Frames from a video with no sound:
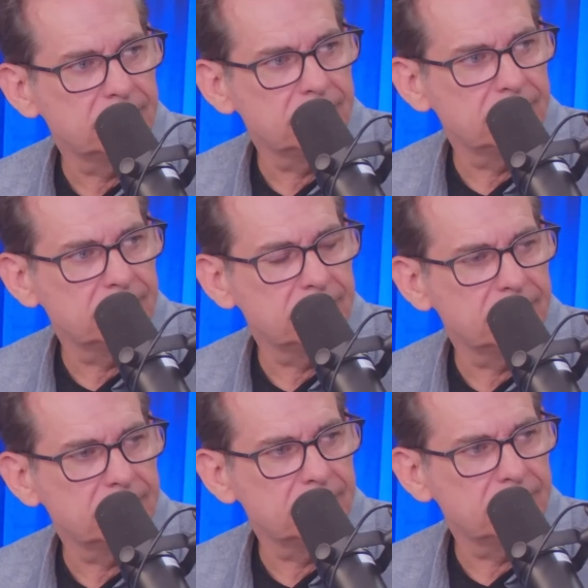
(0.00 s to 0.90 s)

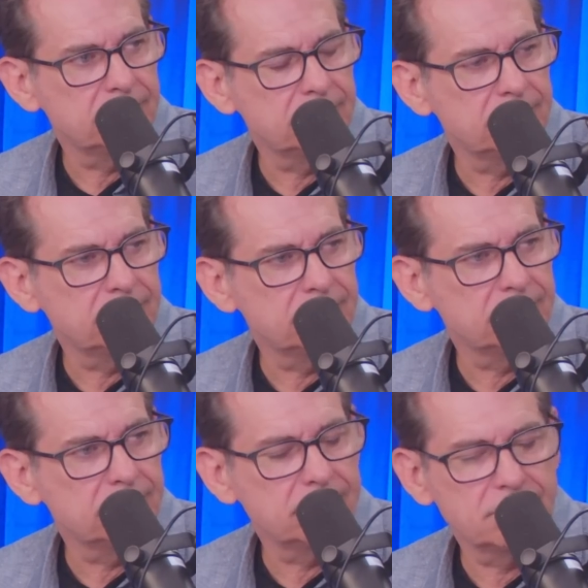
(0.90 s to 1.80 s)

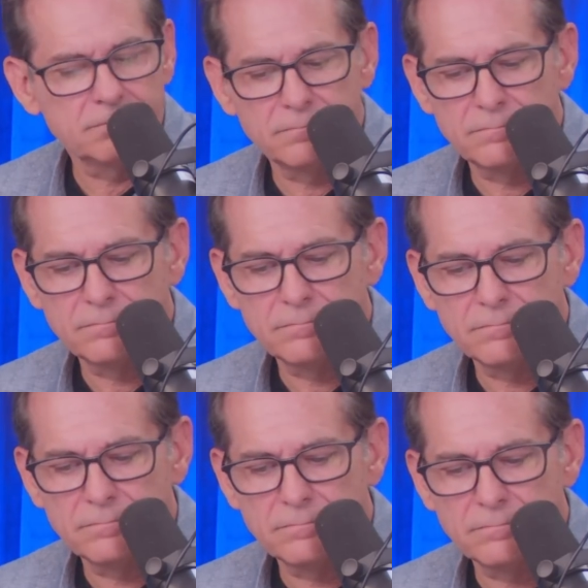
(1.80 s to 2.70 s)

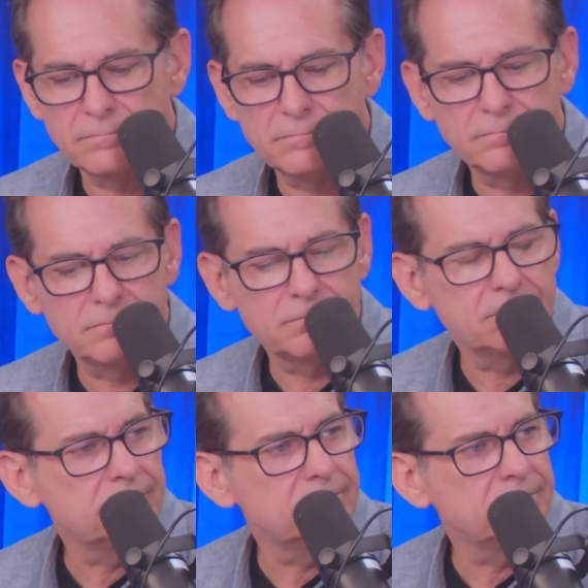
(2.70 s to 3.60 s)

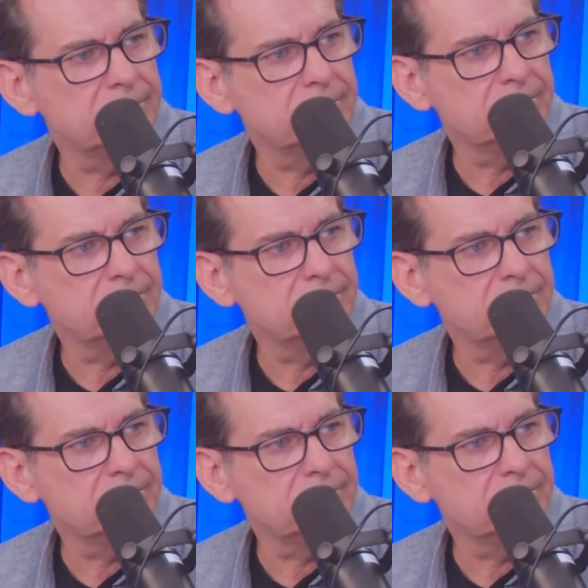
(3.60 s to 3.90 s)
This person isn't speaking.